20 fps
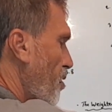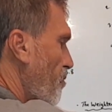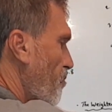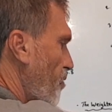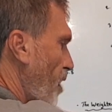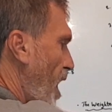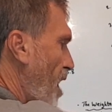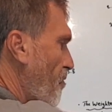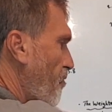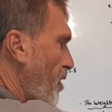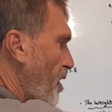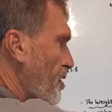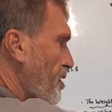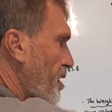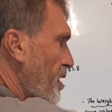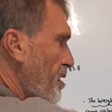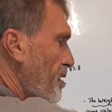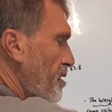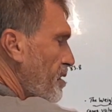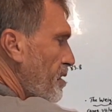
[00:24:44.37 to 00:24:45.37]

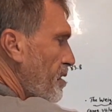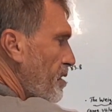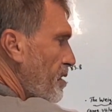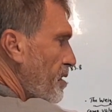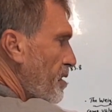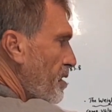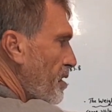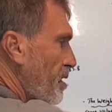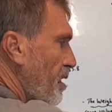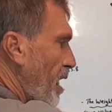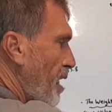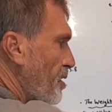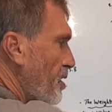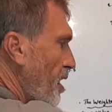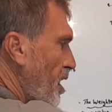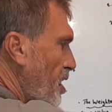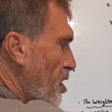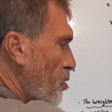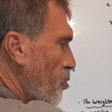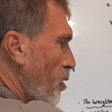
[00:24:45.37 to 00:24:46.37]
500, and
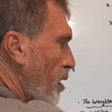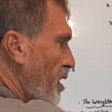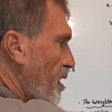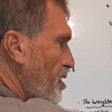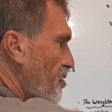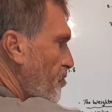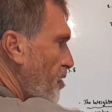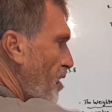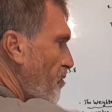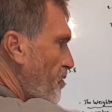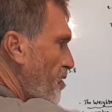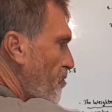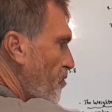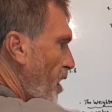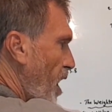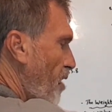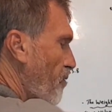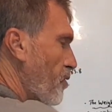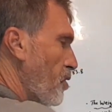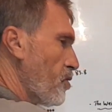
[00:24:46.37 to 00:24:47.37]
each one is
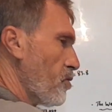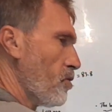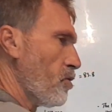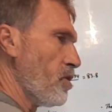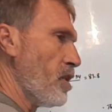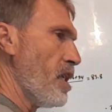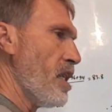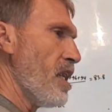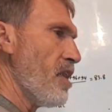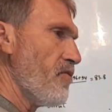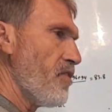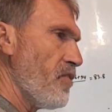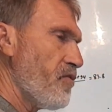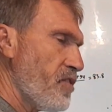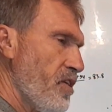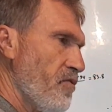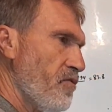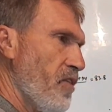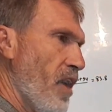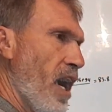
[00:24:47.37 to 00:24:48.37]
55.
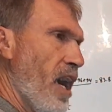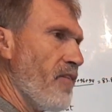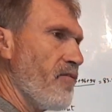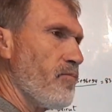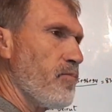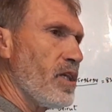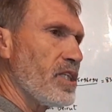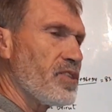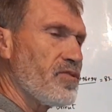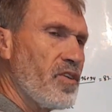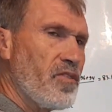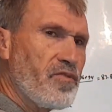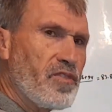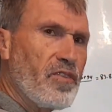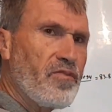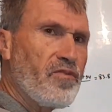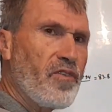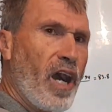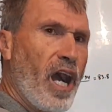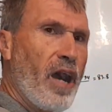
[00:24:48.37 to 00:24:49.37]
55 plus
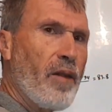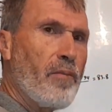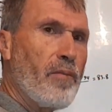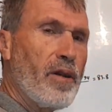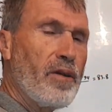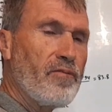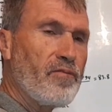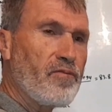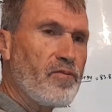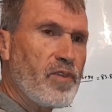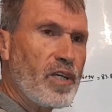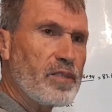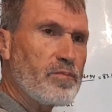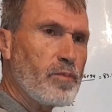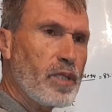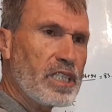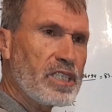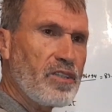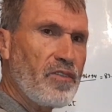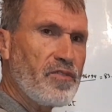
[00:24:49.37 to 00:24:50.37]
55
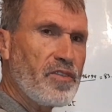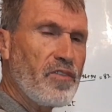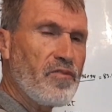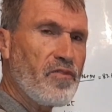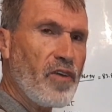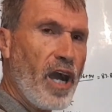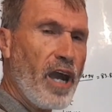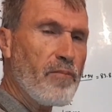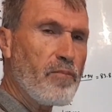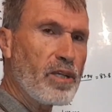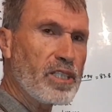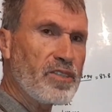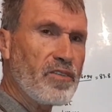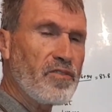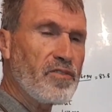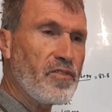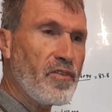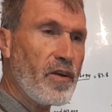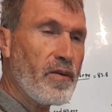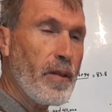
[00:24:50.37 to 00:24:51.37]
plus 55 plus
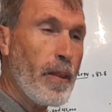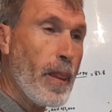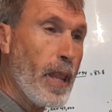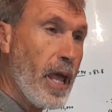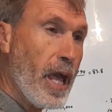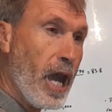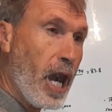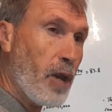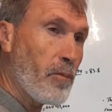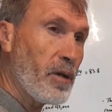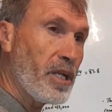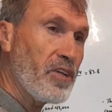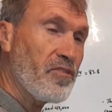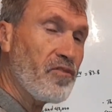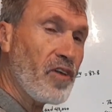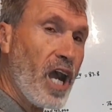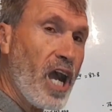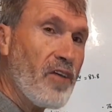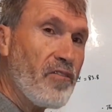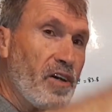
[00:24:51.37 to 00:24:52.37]
55. How many?
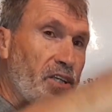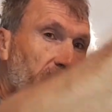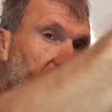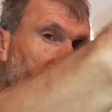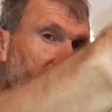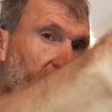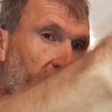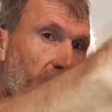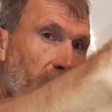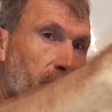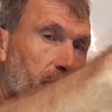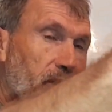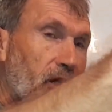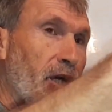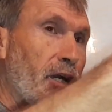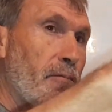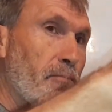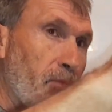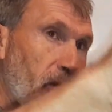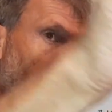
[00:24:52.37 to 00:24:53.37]
500 times
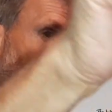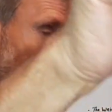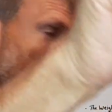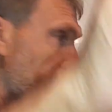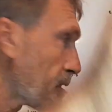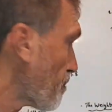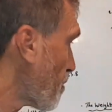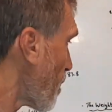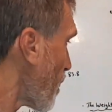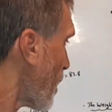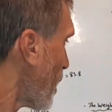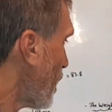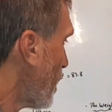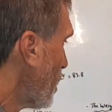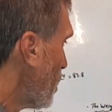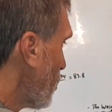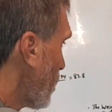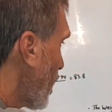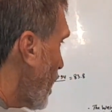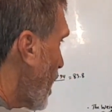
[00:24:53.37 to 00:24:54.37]
plus.
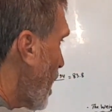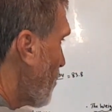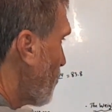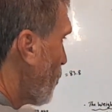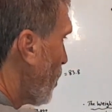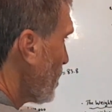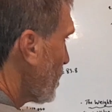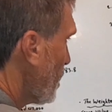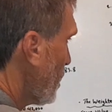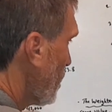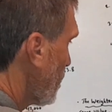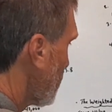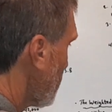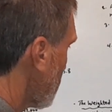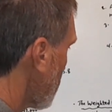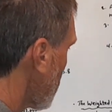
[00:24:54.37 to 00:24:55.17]
You're going to have what here?